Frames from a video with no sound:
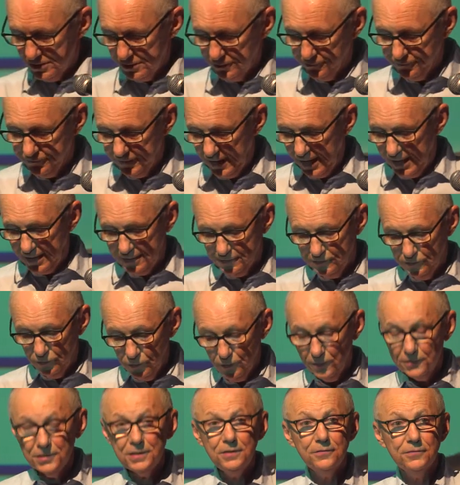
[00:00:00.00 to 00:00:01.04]
in fact,
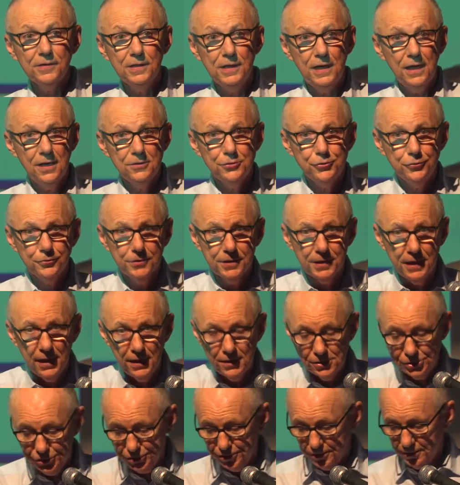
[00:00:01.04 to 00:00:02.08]
not even
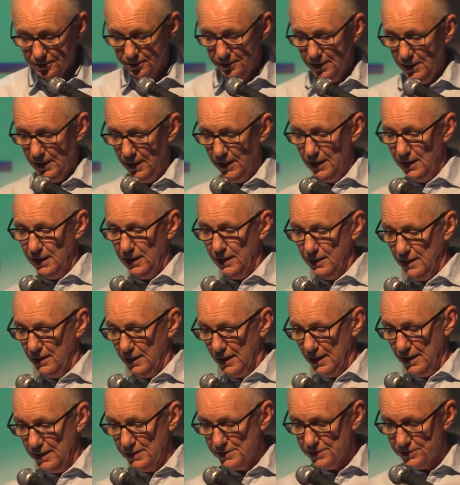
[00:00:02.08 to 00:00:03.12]
education, uh,
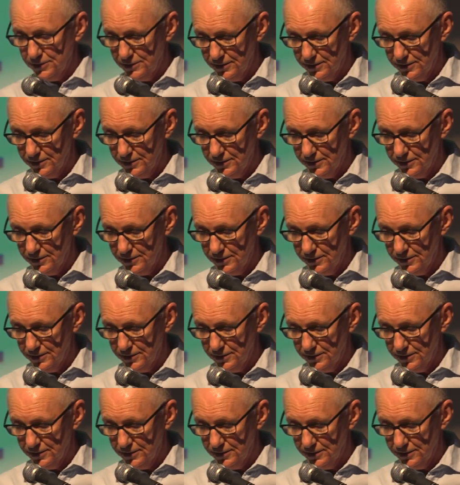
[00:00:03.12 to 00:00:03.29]
as